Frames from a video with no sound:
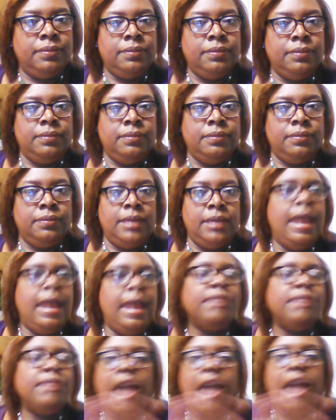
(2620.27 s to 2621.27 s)
And I'm
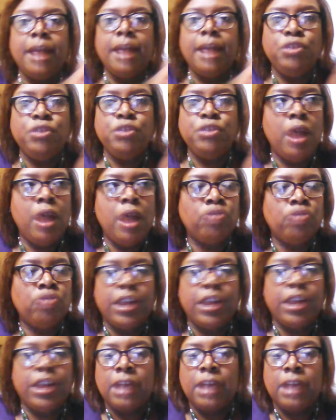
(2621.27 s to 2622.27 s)
tired of you all trying to
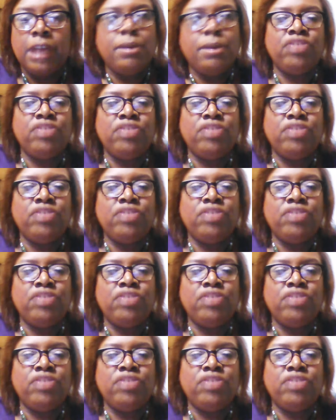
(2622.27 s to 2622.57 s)
come on my channel